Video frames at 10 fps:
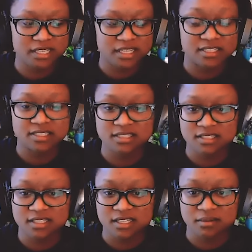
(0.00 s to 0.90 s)
is
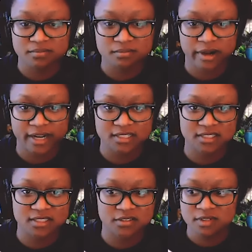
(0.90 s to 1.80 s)
the
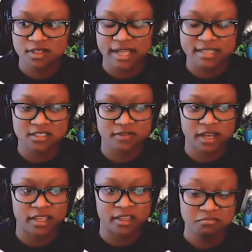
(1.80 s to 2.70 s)
practice of
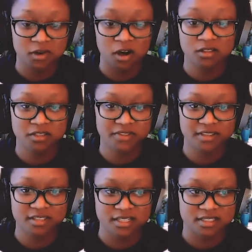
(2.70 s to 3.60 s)
classifying all living
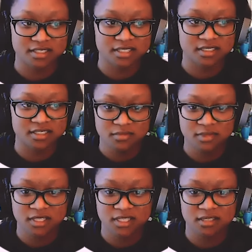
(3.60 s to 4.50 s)
things. It's
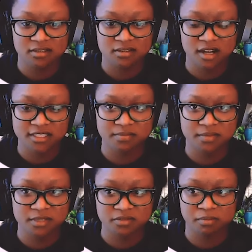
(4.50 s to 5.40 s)
the
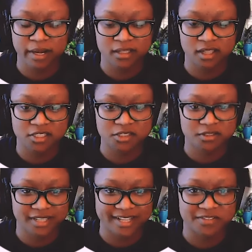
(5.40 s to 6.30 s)
concept of
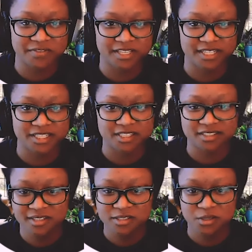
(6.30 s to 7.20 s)
biological classification.
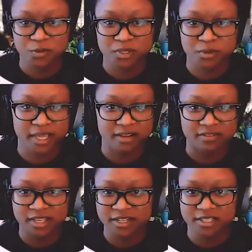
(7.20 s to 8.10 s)
So when we
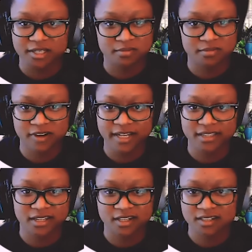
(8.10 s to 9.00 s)
have kingdom,
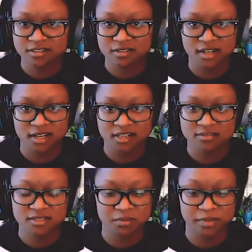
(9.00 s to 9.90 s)
phyla,
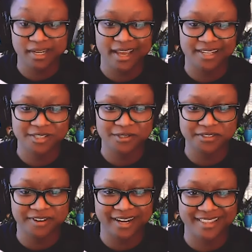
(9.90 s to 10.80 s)
somebody had to
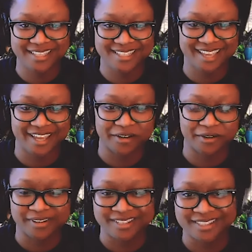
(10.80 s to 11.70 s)
define these
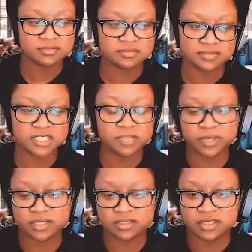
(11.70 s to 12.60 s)
categories.
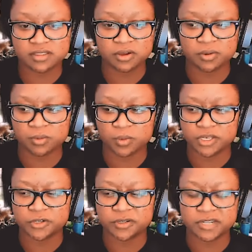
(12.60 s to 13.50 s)
Typically though,
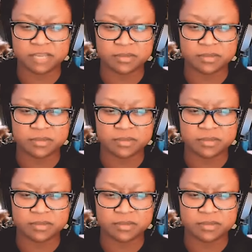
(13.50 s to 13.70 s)
when you're naming a